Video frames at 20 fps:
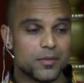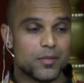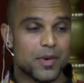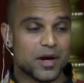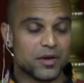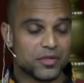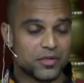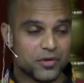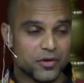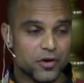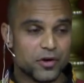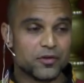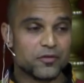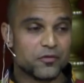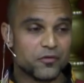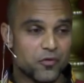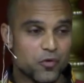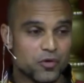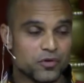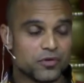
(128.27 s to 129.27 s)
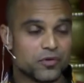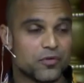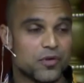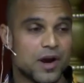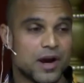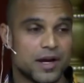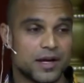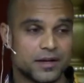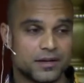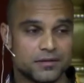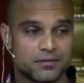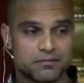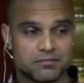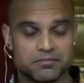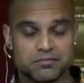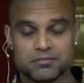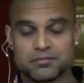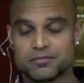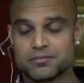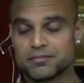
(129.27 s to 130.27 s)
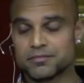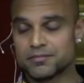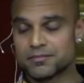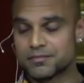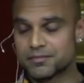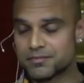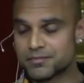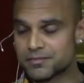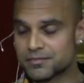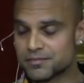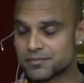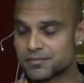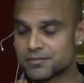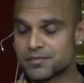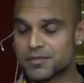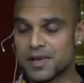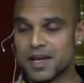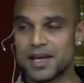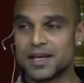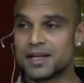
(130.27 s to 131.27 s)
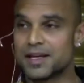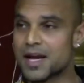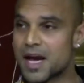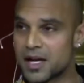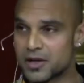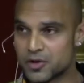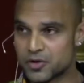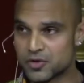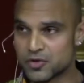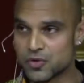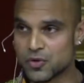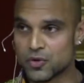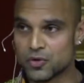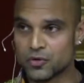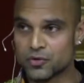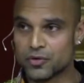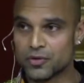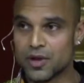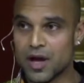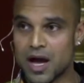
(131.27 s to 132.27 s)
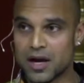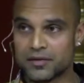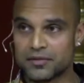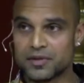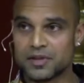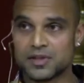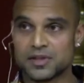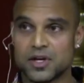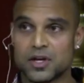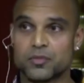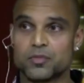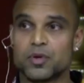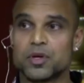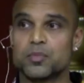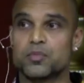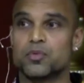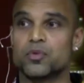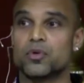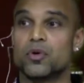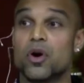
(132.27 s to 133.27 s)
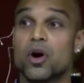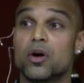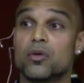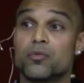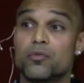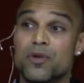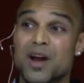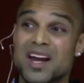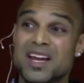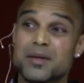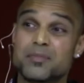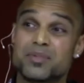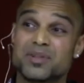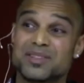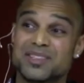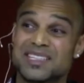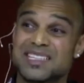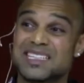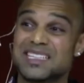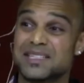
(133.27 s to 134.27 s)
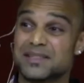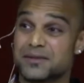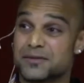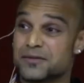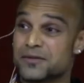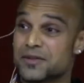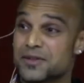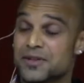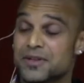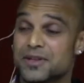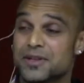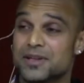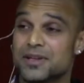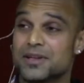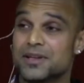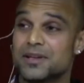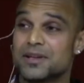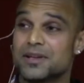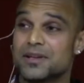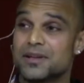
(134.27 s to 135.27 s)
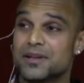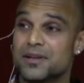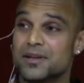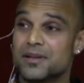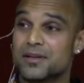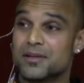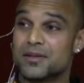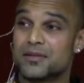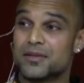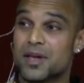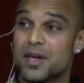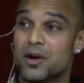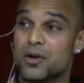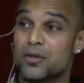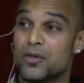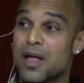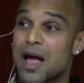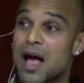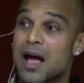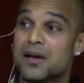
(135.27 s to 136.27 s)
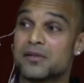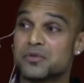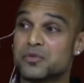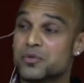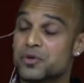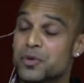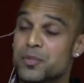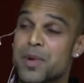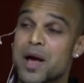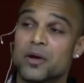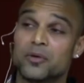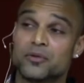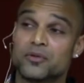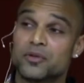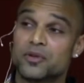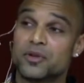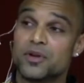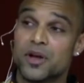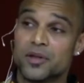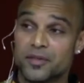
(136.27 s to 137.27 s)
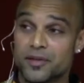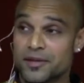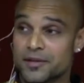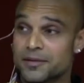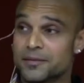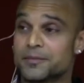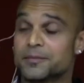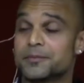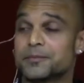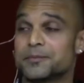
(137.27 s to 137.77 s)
By third and fourth grade, 8, 9 years old, a lot of these young people already believed that their lives would amount to nothing.